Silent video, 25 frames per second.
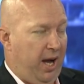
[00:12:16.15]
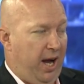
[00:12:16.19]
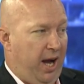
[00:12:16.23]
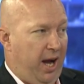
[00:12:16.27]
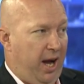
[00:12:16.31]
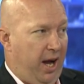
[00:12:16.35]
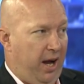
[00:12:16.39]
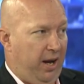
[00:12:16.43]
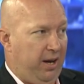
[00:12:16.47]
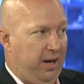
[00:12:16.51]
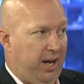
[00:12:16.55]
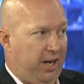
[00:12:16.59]

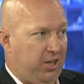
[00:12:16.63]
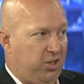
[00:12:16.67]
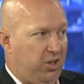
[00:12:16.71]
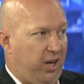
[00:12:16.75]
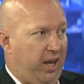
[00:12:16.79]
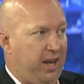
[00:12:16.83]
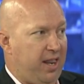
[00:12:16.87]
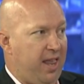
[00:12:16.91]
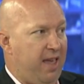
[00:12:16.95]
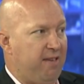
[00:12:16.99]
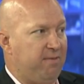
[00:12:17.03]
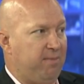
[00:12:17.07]

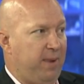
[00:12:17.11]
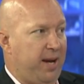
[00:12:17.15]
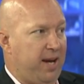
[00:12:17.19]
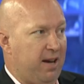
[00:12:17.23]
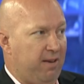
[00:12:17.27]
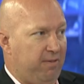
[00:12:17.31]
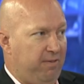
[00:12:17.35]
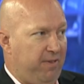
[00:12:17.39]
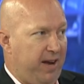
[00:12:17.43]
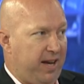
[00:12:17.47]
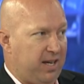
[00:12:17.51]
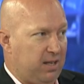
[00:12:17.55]
Naturally, they've
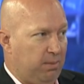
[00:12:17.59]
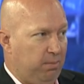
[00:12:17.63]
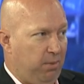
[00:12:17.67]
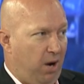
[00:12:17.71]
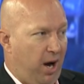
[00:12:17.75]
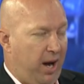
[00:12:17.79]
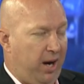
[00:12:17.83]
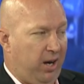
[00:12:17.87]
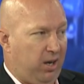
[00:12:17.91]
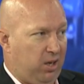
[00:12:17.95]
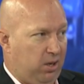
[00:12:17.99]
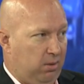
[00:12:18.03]
been affected
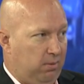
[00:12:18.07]
by the